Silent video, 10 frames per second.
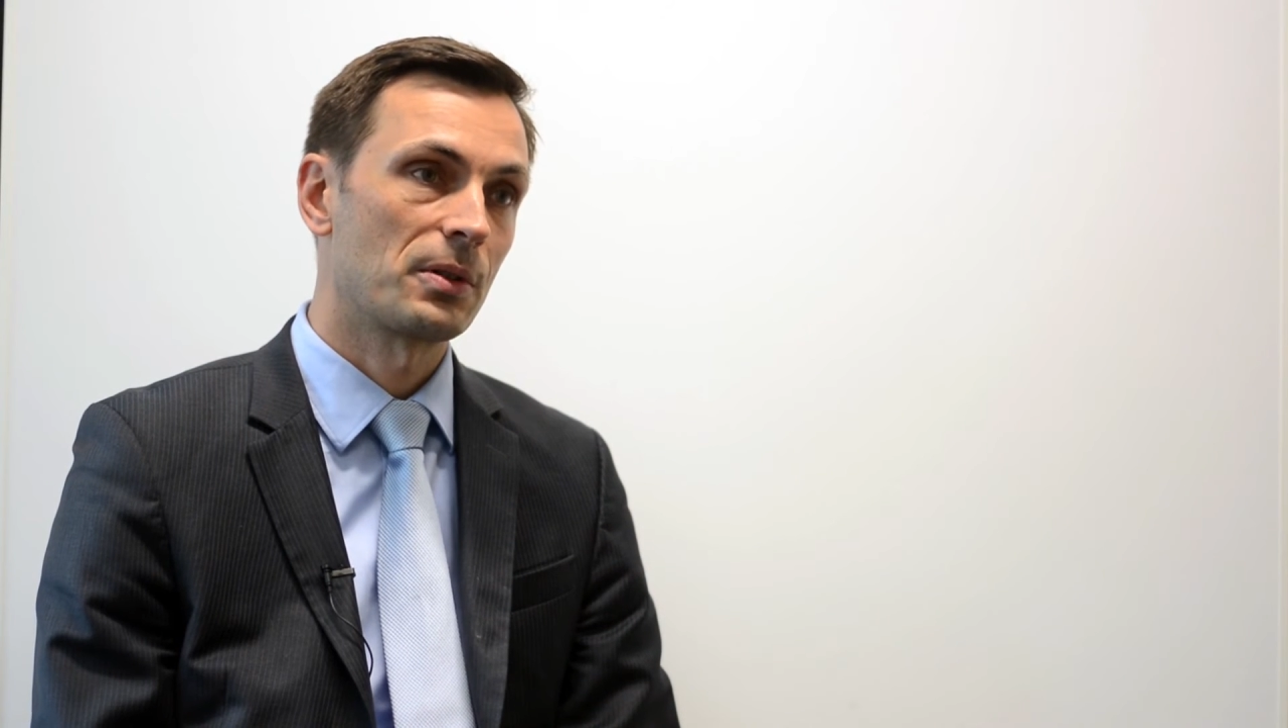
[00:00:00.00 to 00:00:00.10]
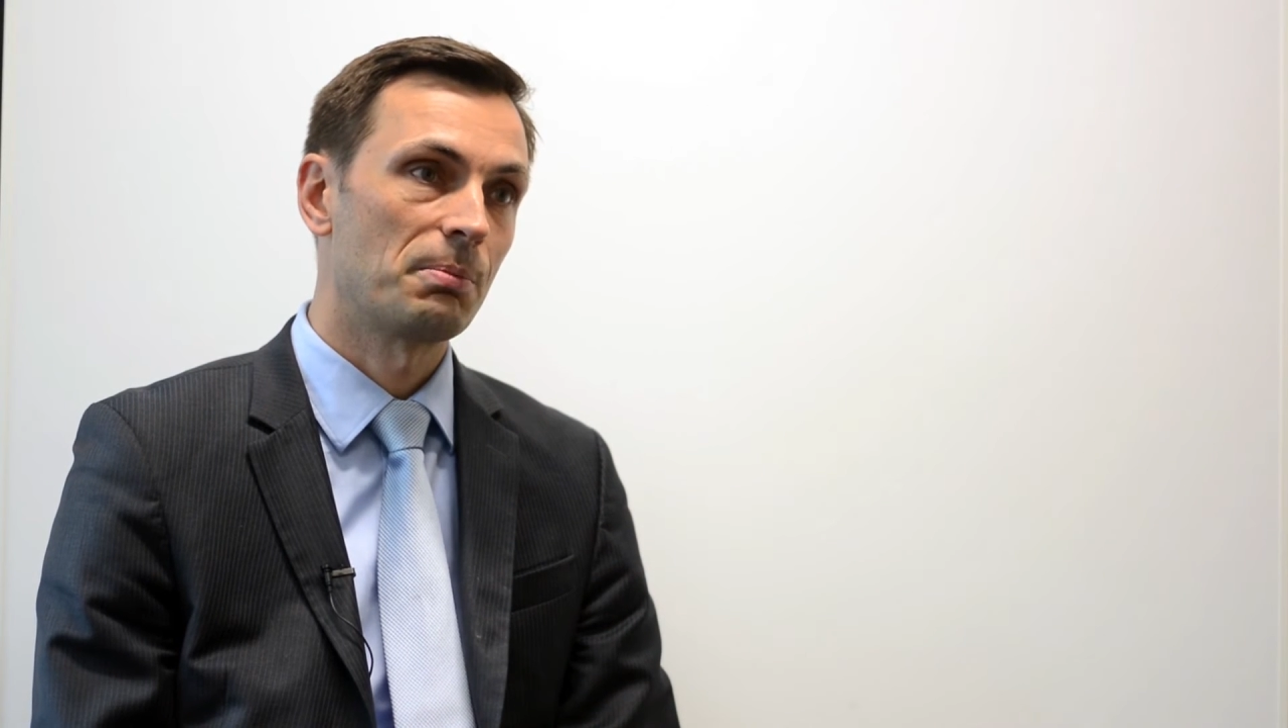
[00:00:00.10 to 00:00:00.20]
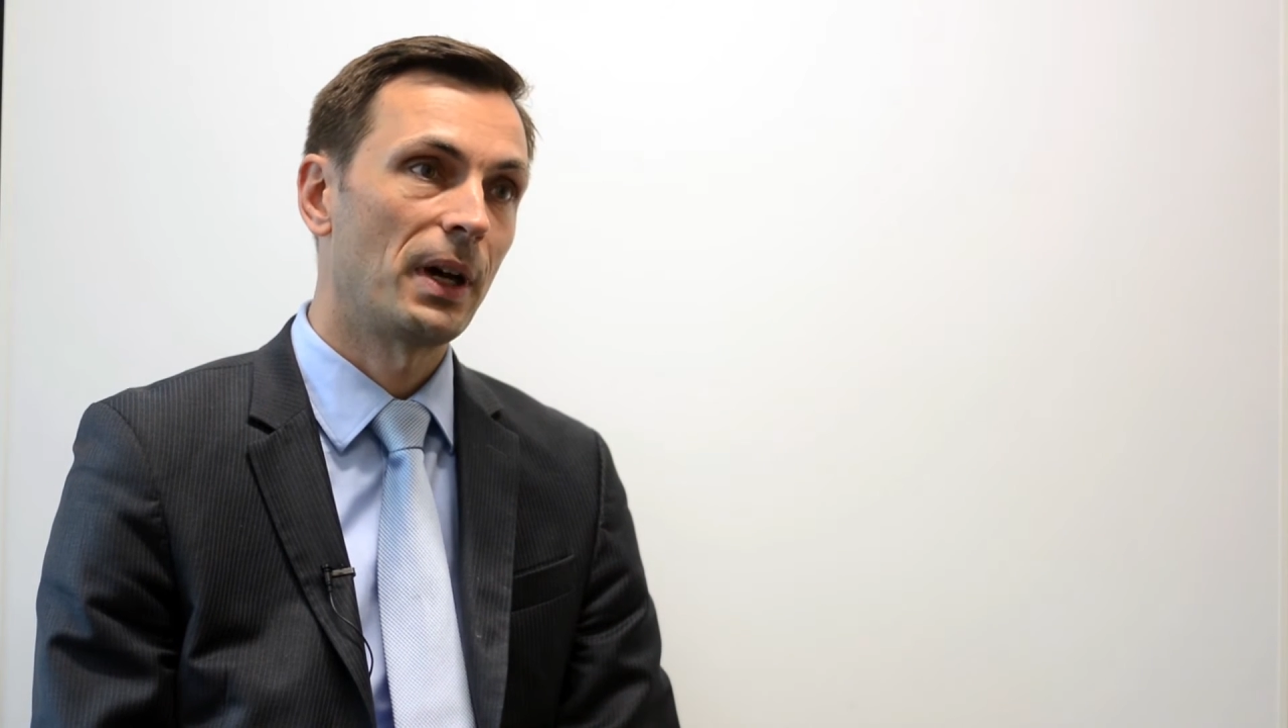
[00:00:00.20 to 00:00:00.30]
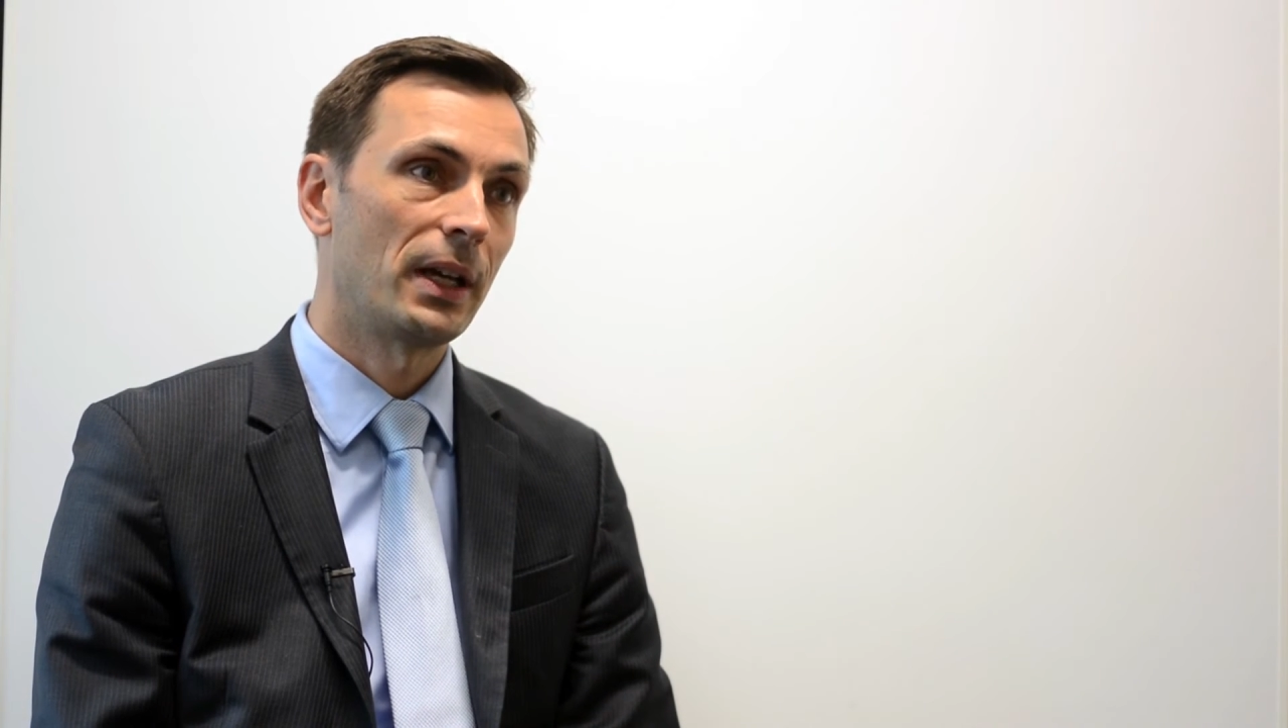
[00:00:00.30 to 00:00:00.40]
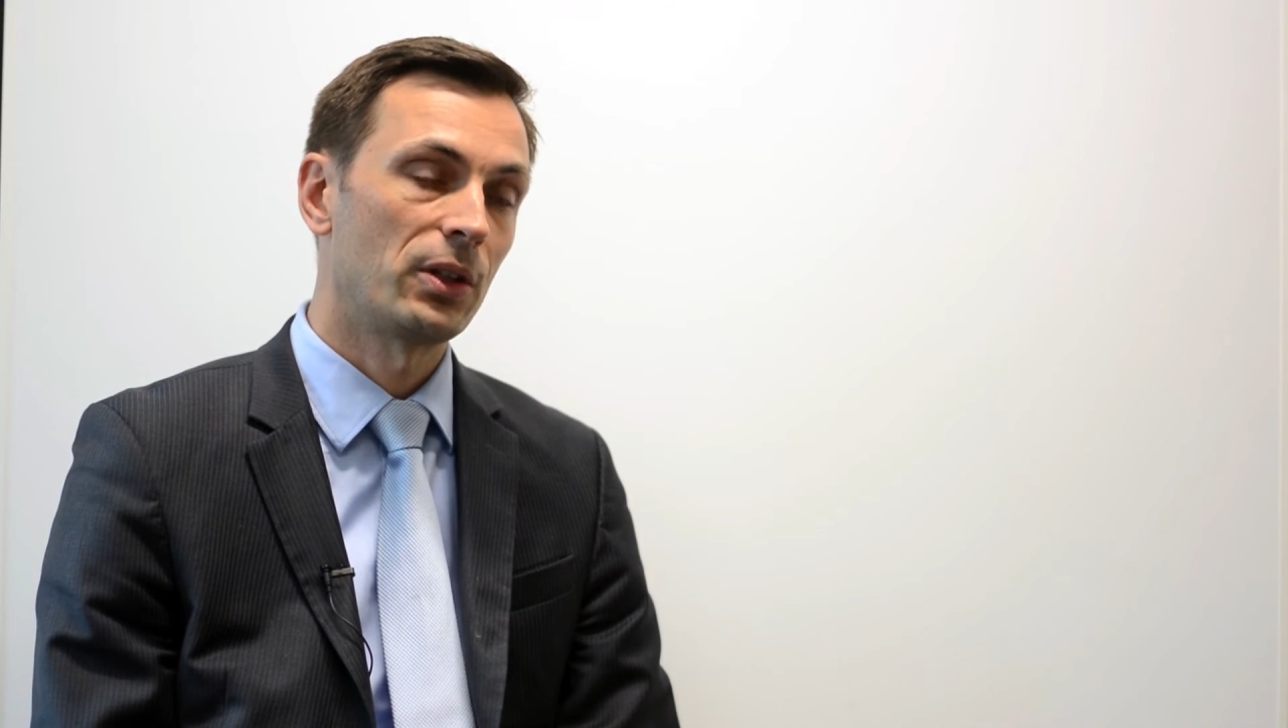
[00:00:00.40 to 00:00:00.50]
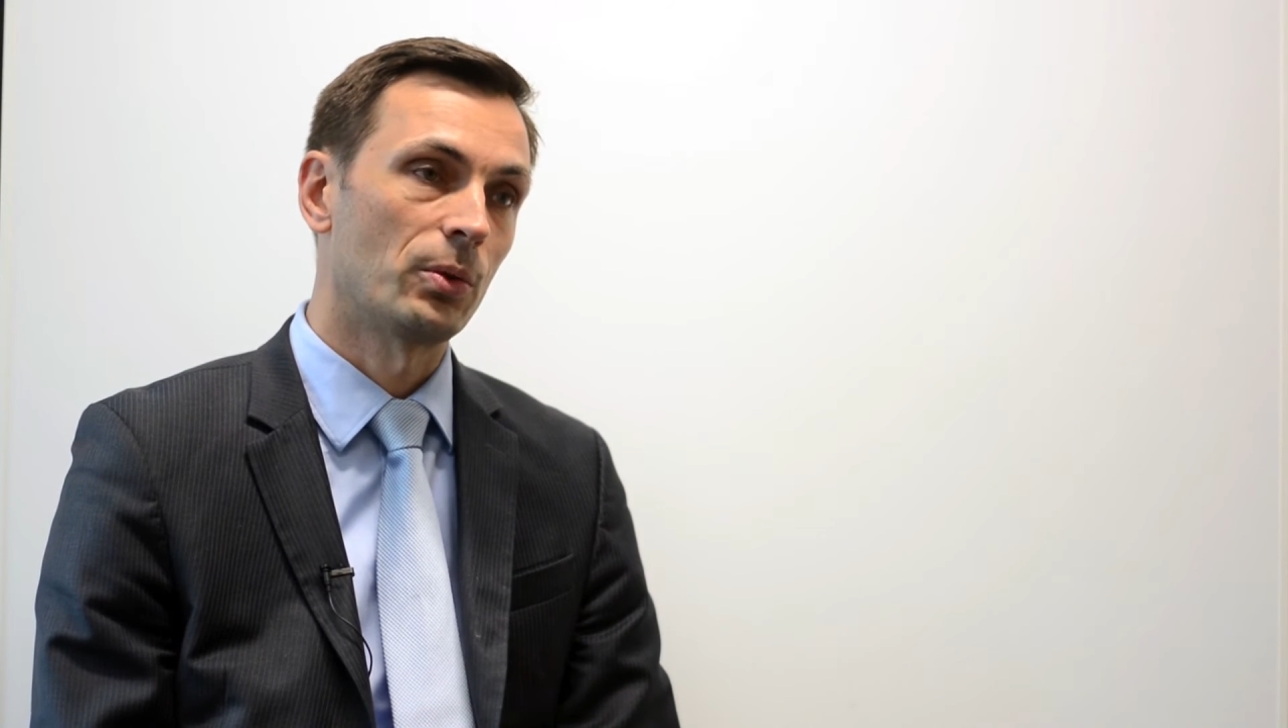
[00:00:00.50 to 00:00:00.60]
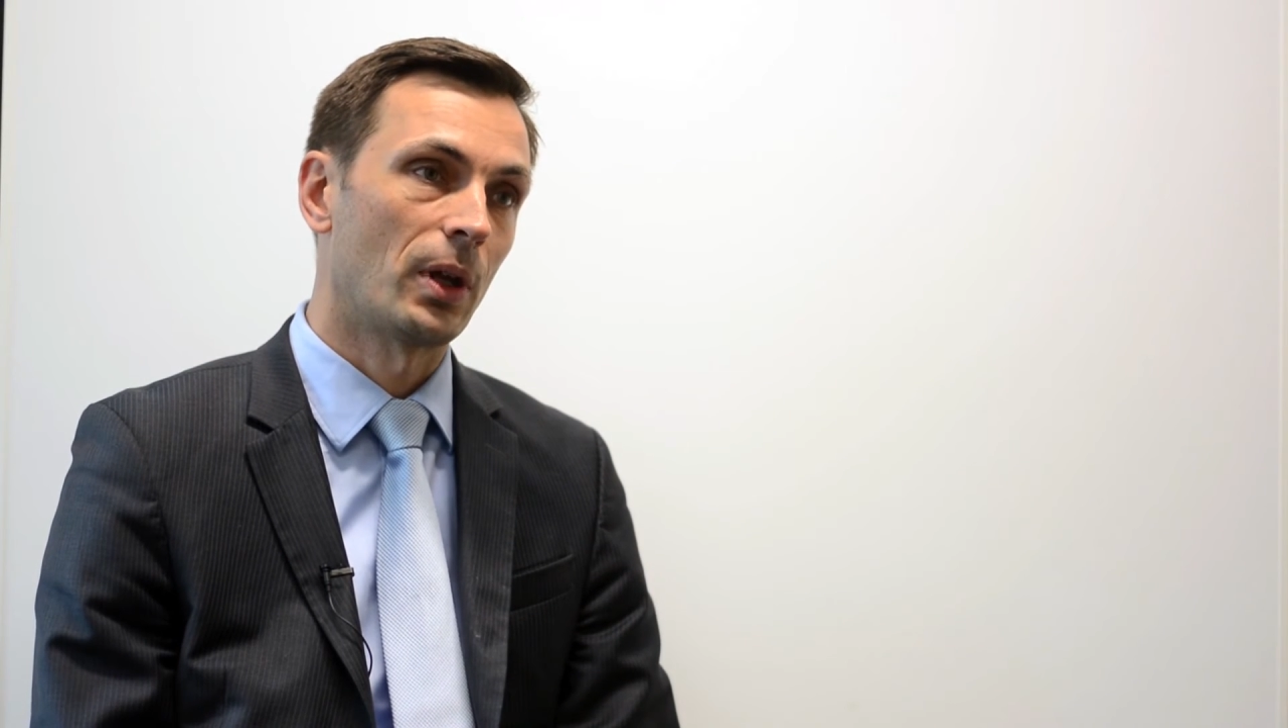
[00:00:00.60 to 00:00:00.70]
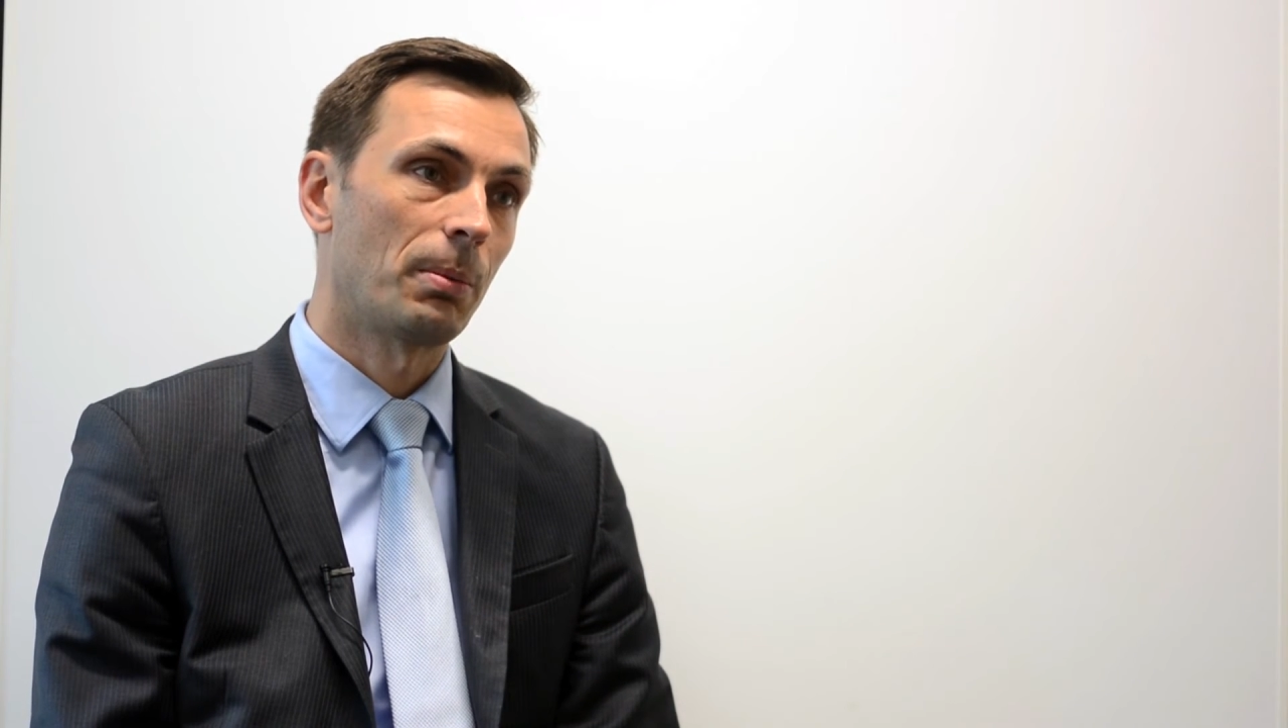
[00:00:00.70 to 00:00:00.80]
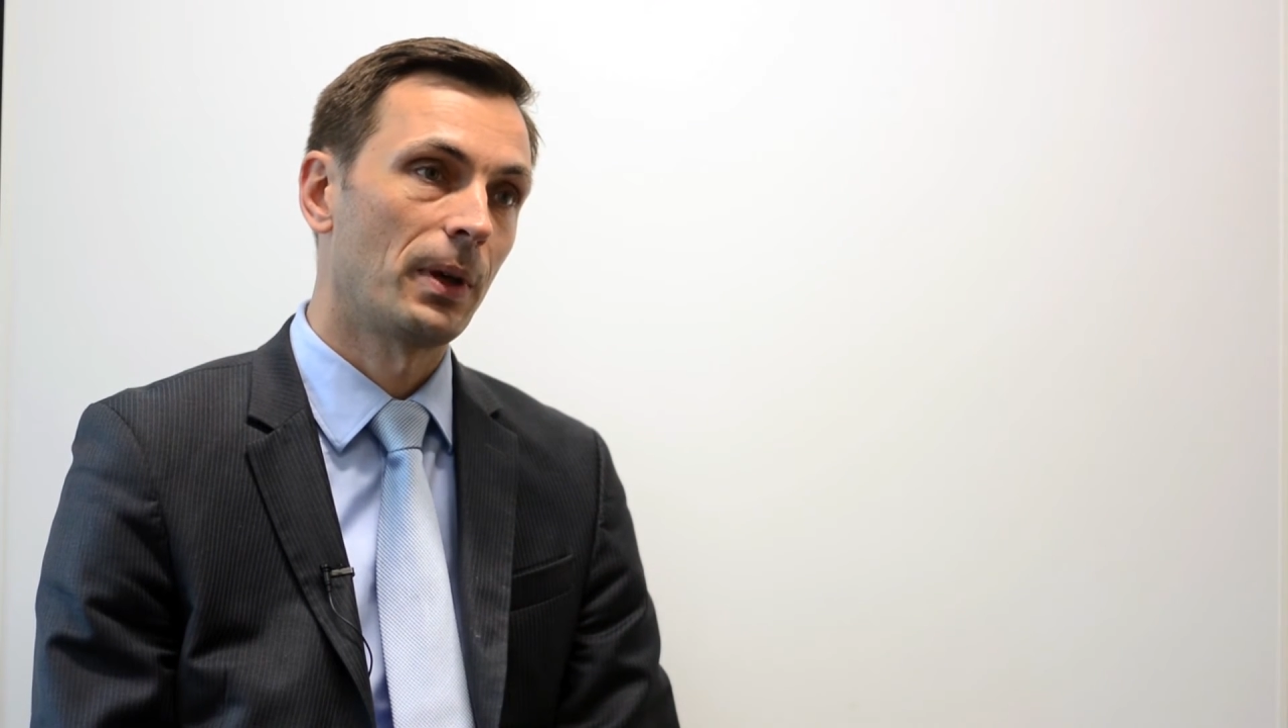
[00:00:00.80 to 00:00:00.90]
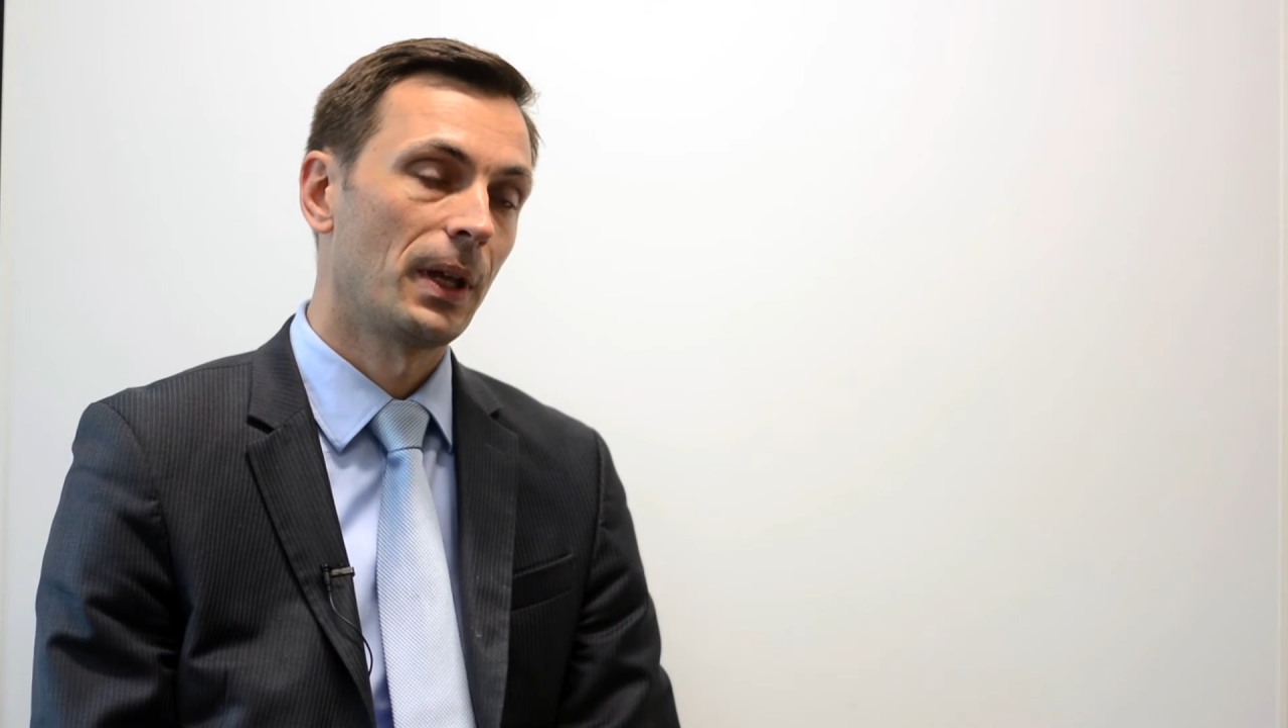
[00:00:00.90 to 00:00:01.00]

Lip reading: by UNEP,